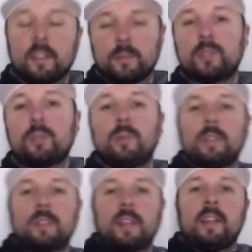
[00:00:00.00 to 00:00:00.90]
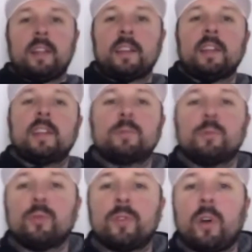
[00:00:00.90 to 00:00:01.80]
I'm sure that that lady has
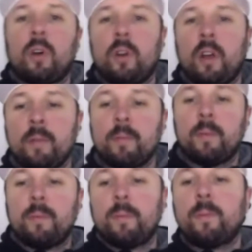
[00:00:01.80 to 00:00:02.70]
moved um,